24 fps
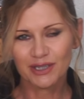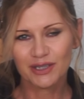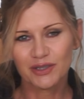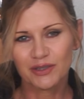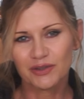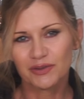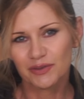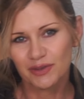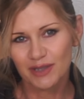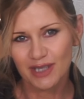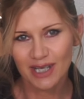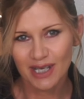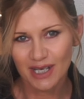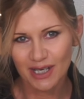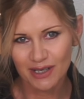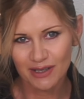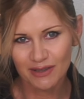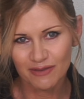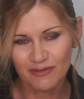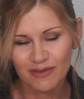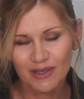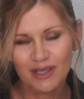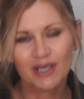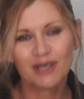who
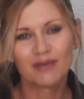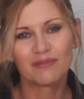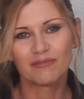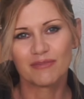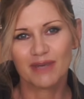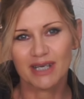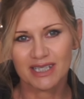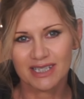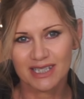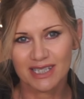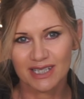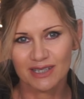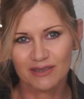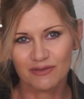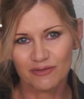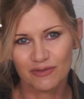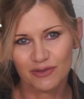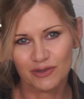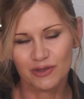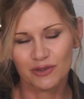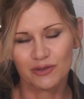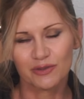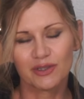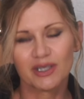love Mexican
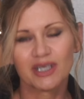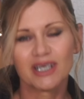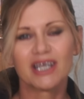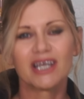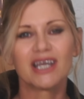food.